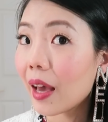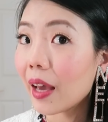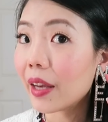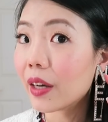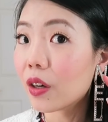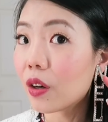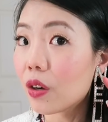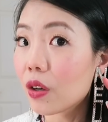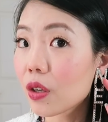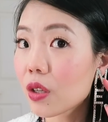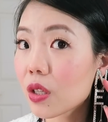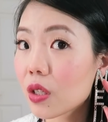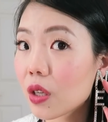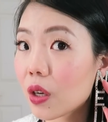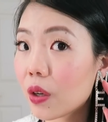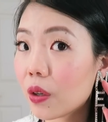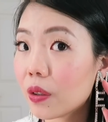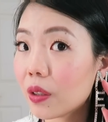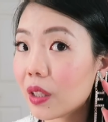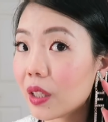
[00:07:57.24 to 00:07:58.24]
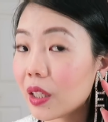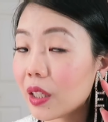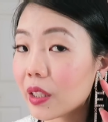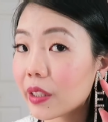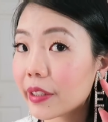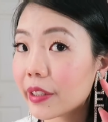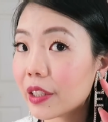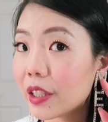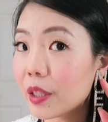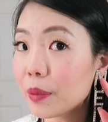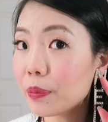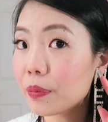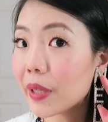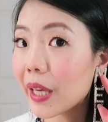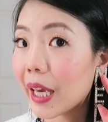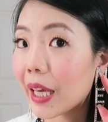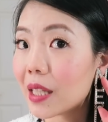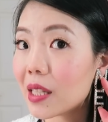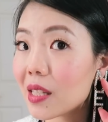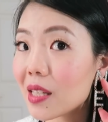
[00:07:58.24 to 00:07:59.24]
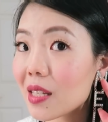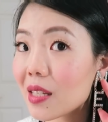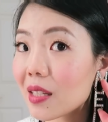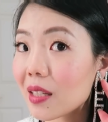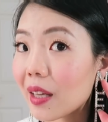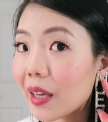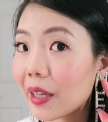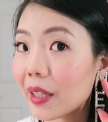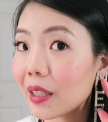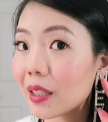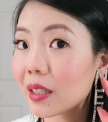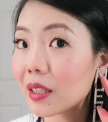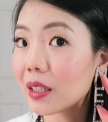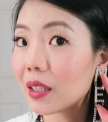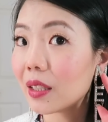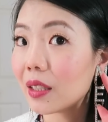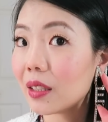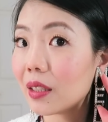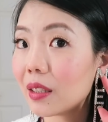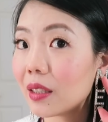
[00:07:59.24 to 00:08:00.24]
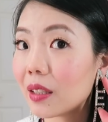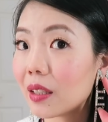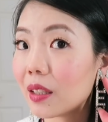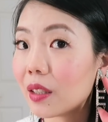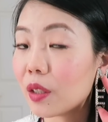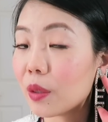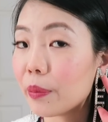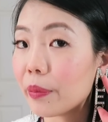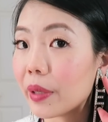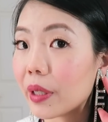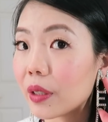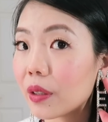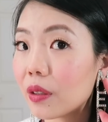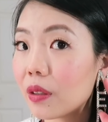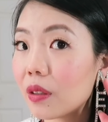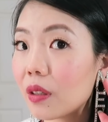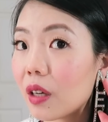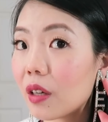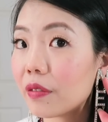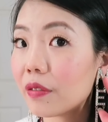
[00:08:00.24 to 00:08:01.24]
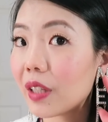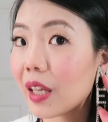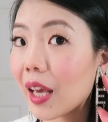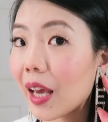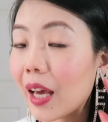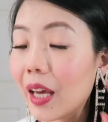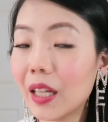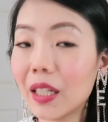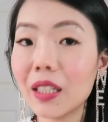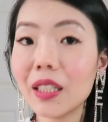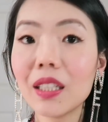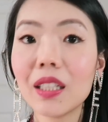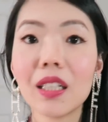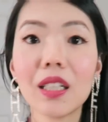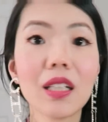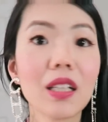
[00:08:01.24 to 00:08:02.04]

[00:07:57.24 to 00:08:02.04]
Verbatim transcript: and also the clip ends like in the middle of the N,